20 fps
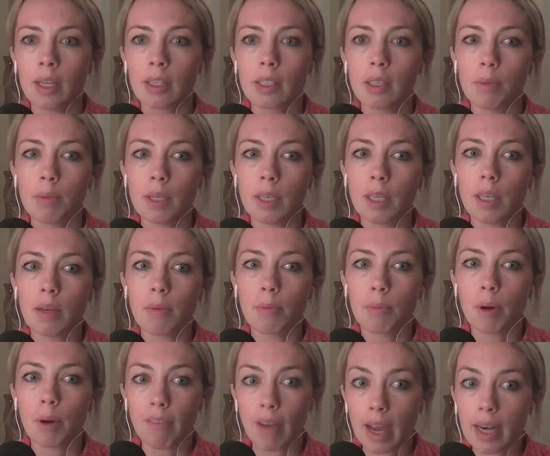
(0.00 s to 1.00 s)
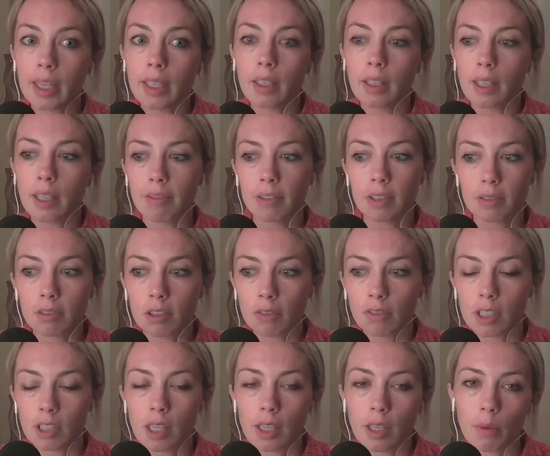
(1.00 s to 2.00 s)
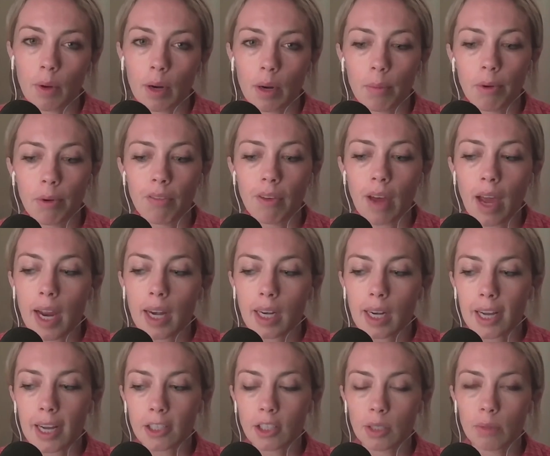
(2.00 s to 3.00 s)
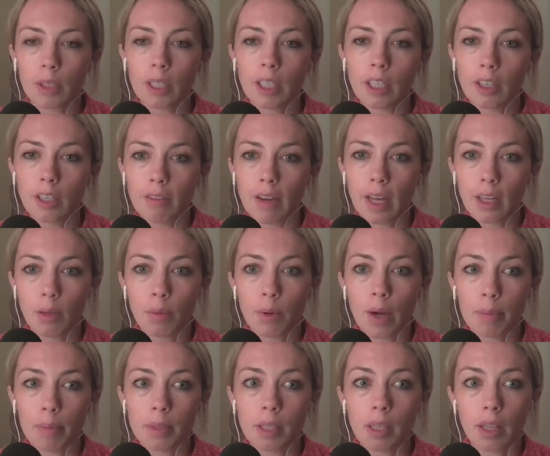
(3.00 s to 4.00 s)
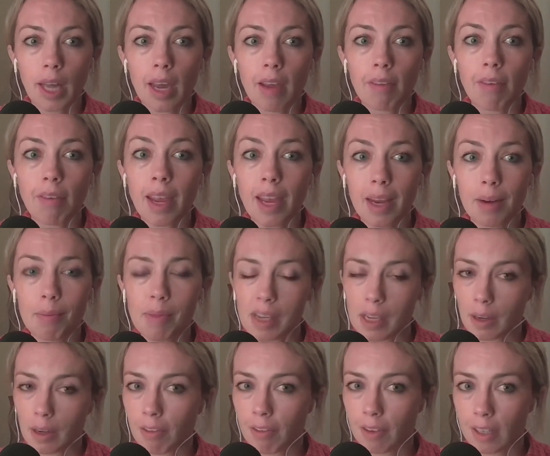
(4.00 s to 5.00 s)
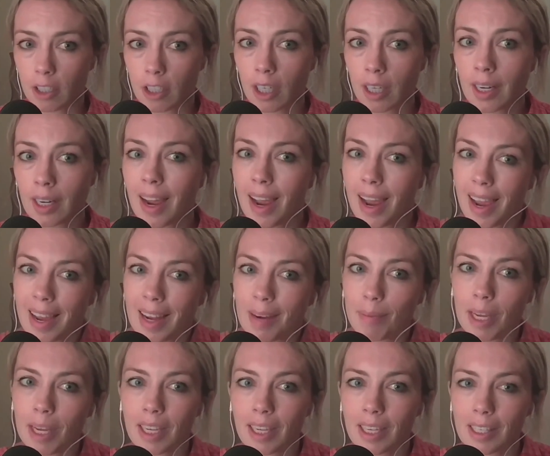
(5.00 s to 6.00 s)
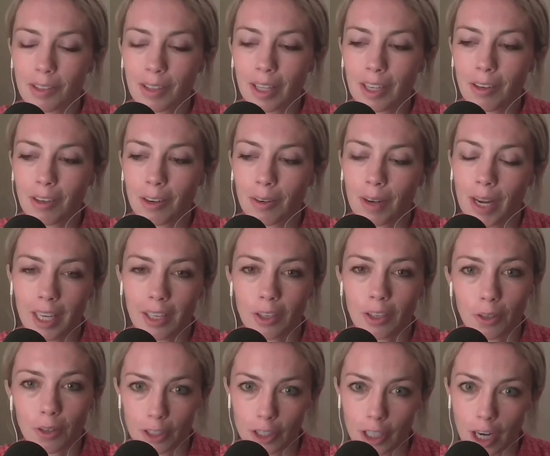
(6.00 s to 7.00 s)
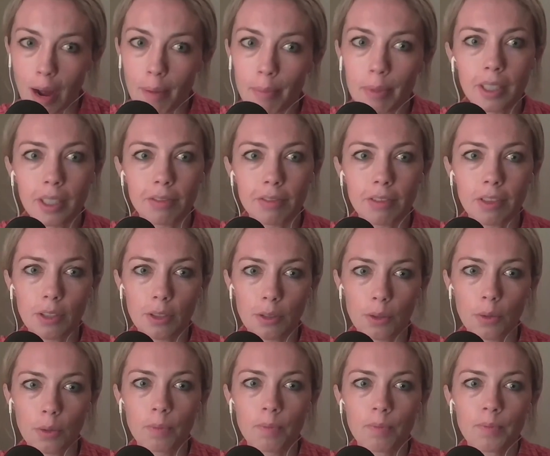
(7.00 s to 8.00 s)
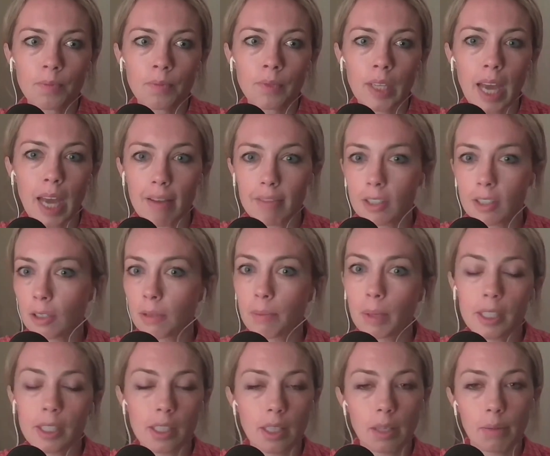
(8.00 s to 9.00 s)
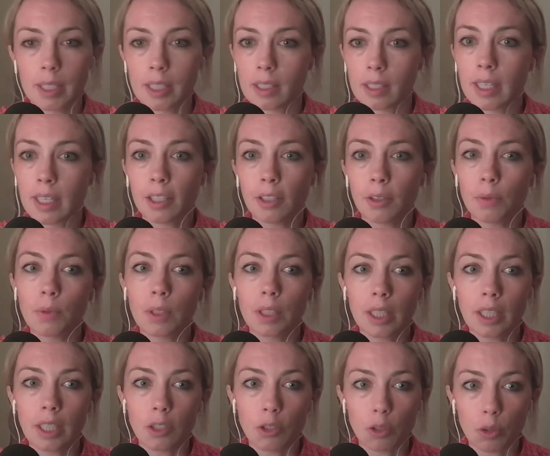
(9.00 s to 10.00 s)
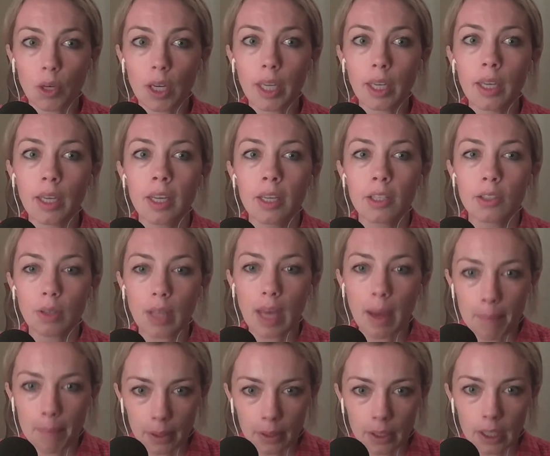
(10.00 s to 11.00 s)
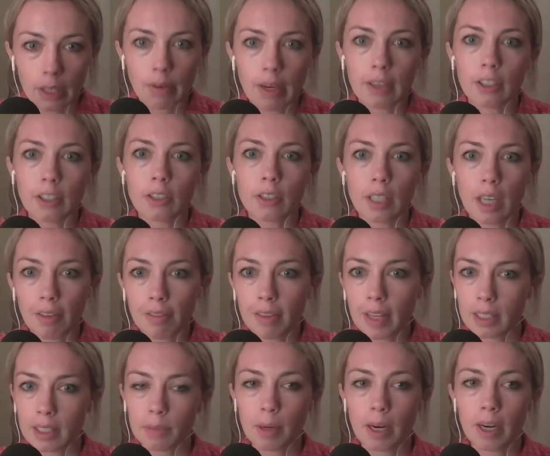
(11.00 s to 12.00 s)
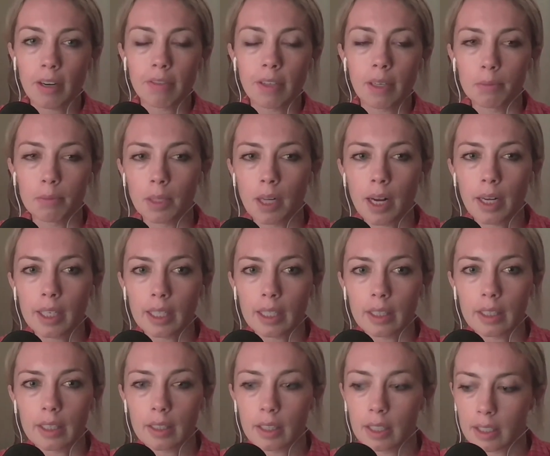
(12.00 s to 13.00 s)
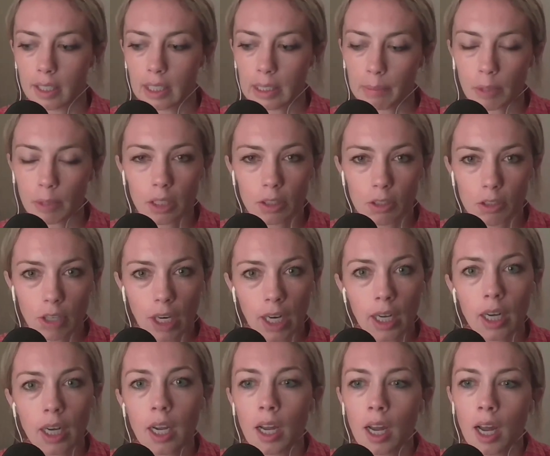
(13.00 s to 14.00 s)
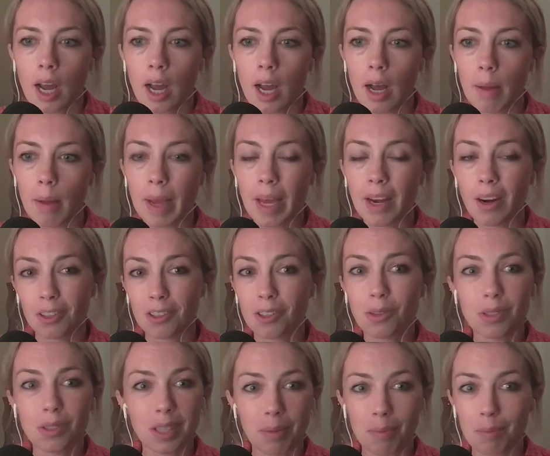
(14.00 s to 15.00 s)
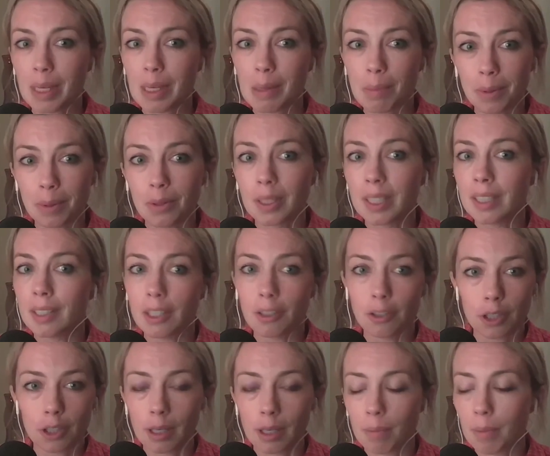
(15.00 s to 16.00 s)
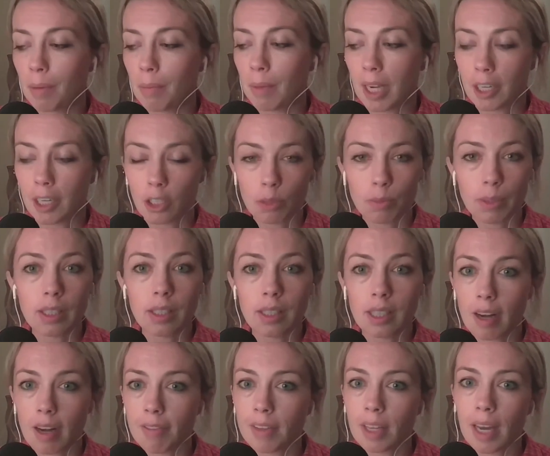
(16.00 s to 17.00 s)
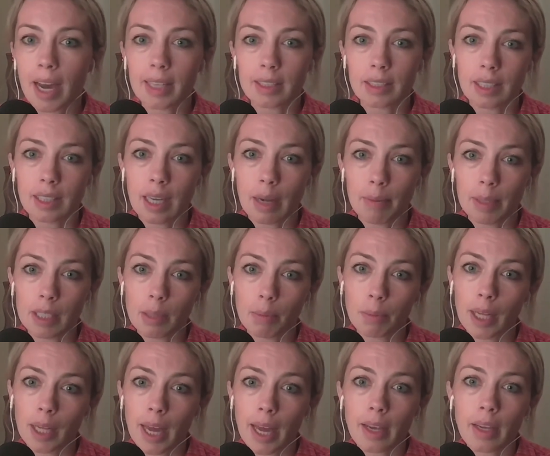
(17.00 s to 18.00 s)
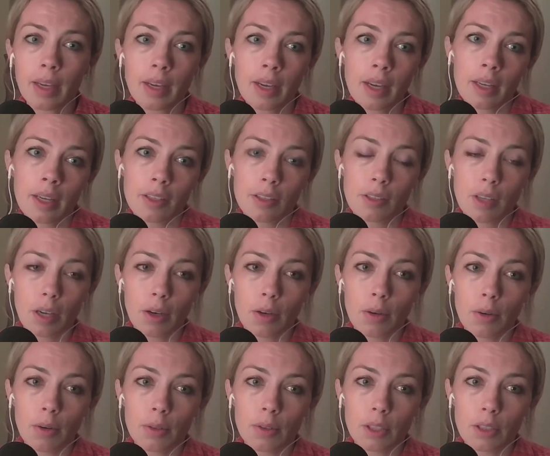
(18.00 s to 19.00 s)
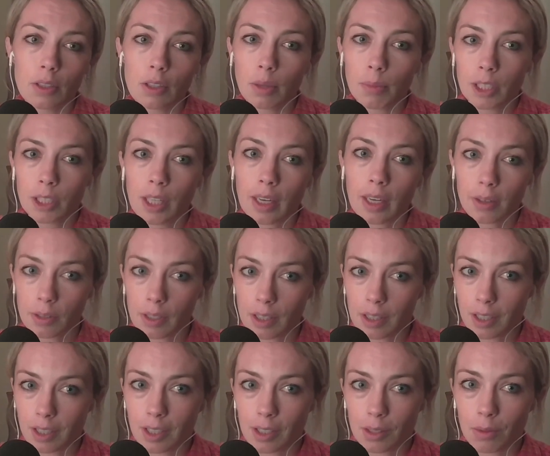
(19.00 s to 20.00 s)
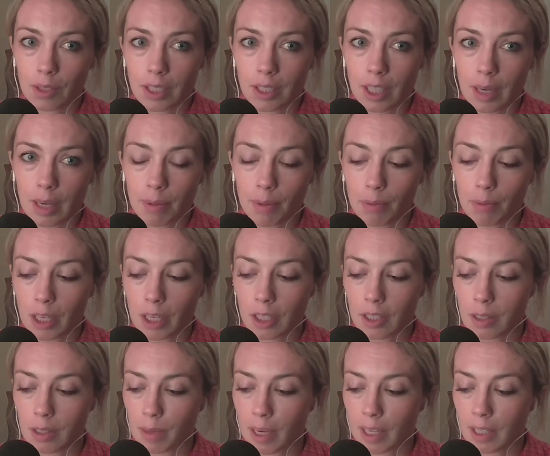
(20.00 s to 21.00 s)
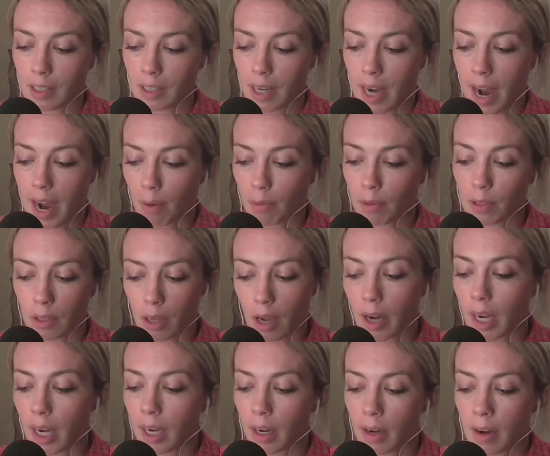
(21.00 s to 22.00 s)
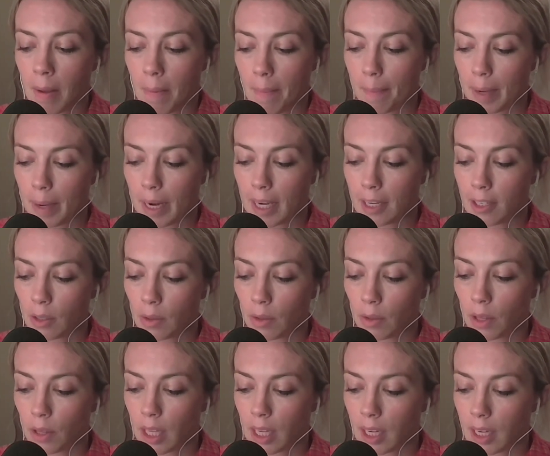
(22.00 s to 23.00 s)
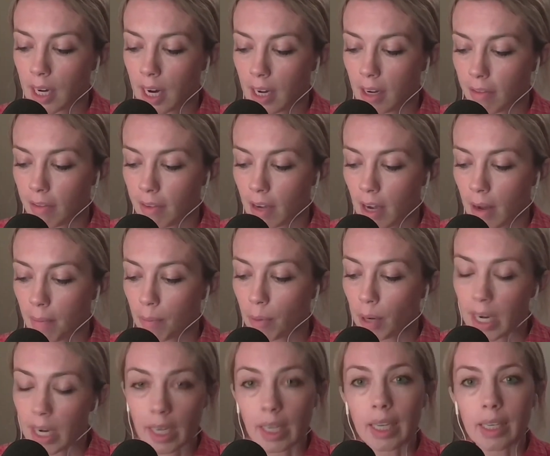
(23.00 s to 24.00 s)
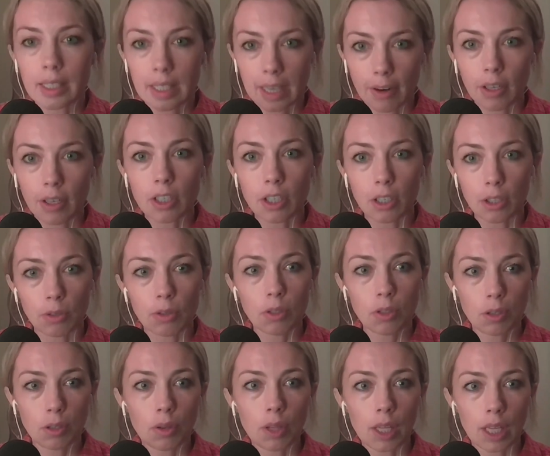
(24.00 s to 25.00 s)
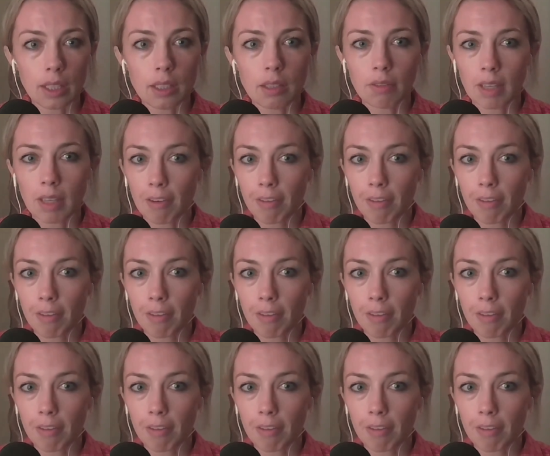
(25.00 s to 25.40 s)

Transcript: to be providing the level of service that you want to provide and actually bringing your value prop to life and being efficient and making it so that you don't hate your job if you have certain parts of the business that you really enjoy. So that building around yourself, that's part of unblocking the team constraint. And also some people and leadership and management stuff that has to come into play. So there's so much that goes into this one tip, and we could spend hours on it. But I do think kind of breaking it down into those two things of like,